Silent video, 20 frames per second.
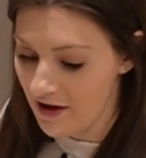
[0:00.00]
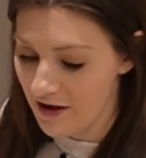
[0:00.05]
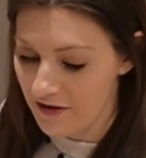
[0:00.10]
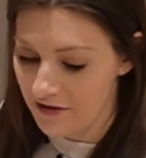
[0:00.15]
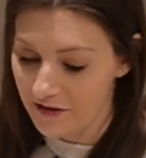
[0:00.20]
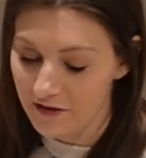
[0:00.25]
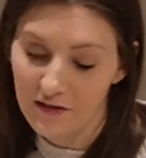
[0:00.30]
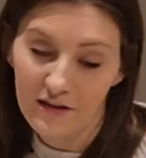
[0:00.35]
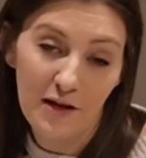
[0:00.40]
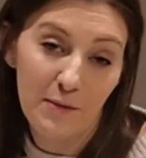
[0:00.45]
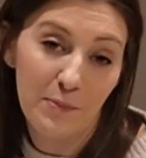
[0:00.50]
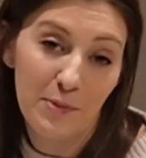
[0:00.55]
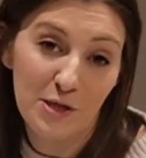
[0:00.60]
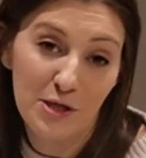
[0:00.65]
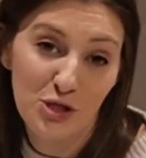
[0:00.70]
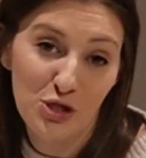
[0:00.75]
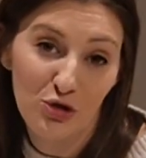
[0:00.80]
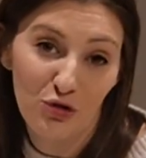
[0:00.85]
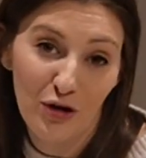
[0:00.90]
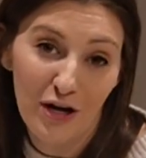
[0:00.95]
The lip
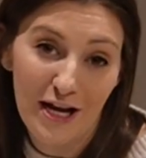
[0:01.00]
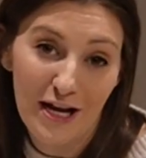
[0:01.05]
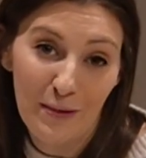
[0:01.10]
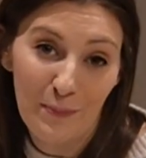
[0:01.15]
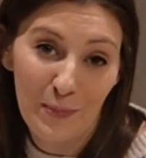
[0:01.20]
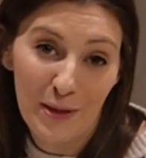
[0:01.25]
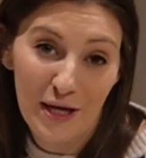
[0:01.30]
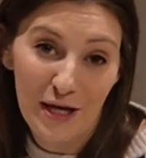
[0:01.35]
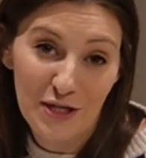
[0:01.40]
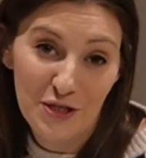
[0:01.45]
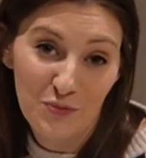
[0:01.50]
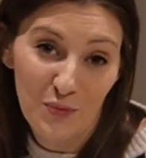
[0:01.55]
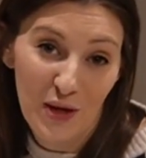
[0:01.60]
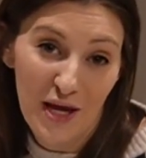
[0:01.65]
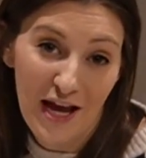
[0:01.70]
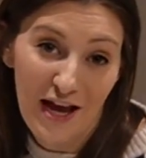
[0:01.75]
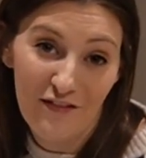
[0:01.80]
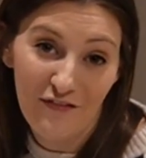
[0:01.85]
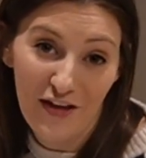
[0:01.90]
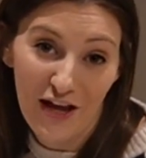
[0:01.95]
is great because we
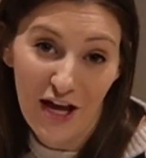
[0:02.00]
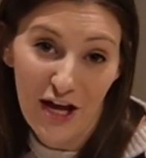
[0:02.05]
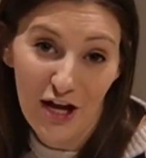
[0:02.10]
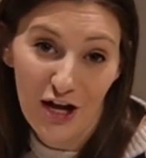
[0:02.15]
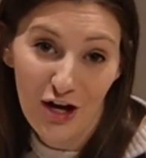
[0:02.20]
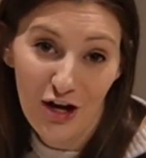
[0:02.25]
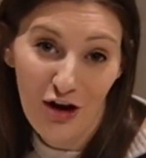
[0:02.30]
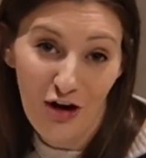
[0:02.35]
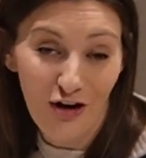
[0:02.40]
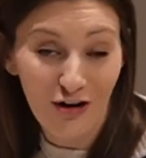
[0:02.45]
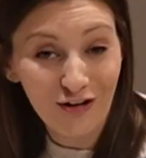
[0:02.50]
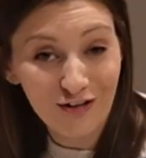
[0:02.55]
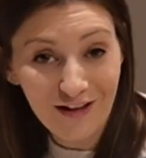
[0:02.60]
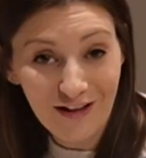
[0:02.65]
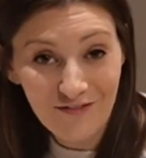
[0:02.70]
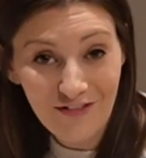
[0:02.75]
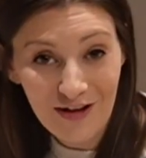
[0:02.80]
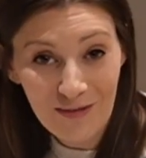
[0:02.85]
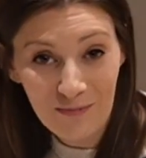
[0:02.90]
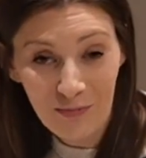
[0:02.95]
have a
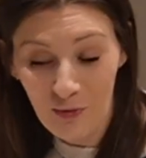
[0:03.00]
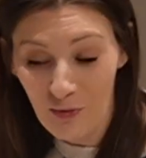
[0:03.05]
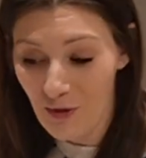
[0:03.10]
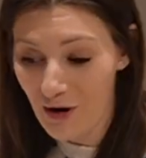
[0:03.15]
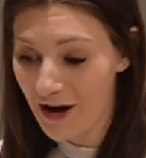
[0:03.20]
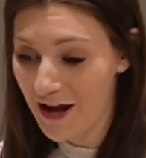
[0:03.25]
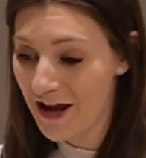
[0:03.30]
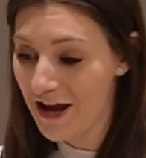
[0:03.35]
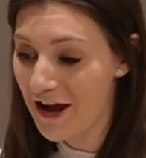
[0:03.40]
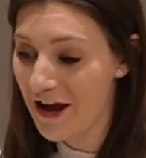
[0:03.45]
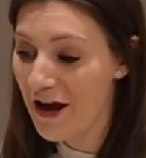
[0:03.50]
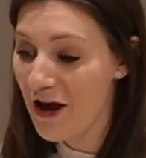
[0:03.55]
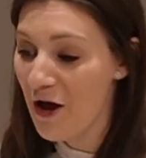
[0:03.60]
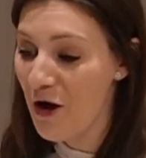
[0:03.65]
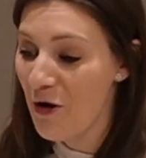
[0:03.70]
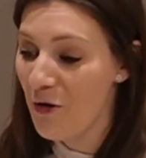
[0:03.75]
car-loving boy.